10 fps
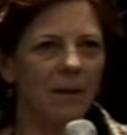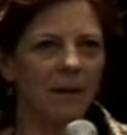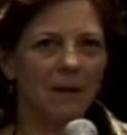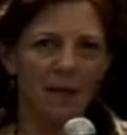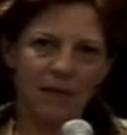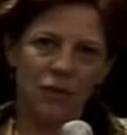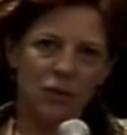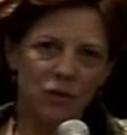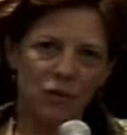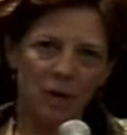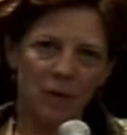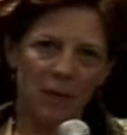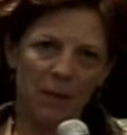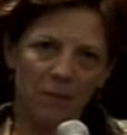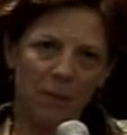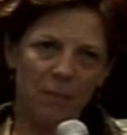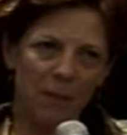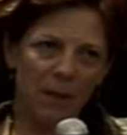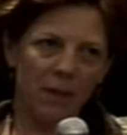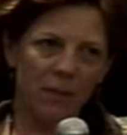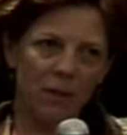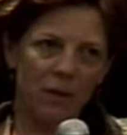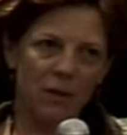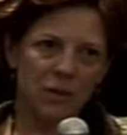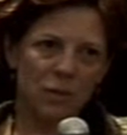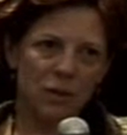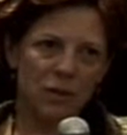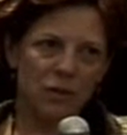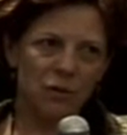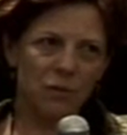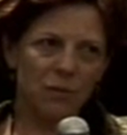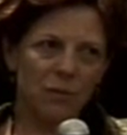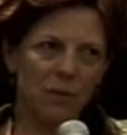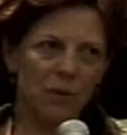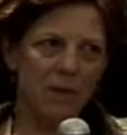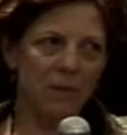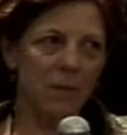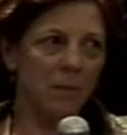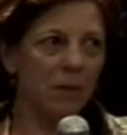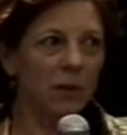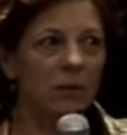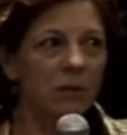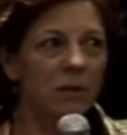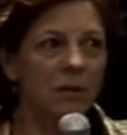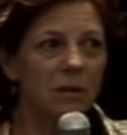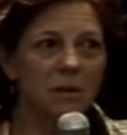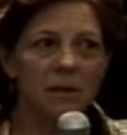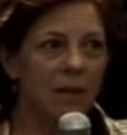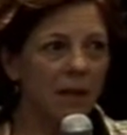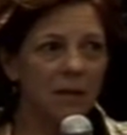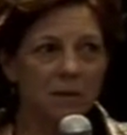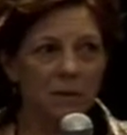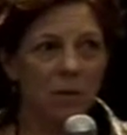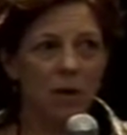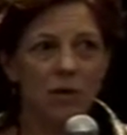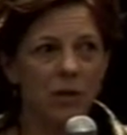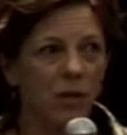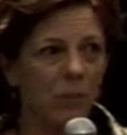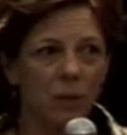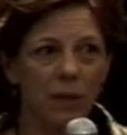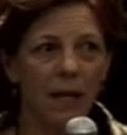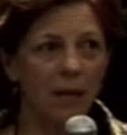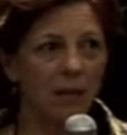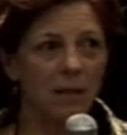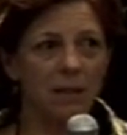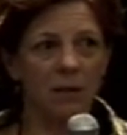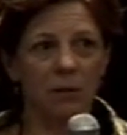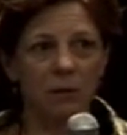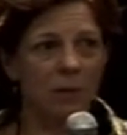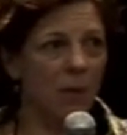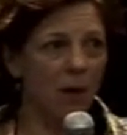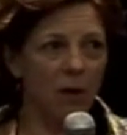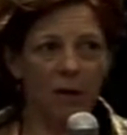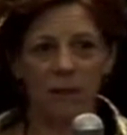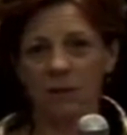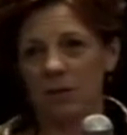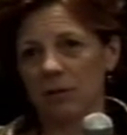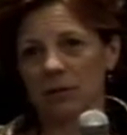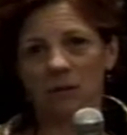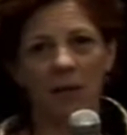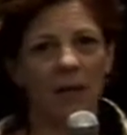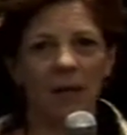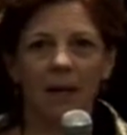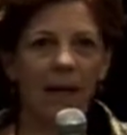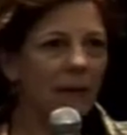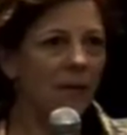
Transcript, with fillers: that teaches you how to make a, make a butternut squash soup recipe, but you could take the squash out and put carrots in, or asparagus, or any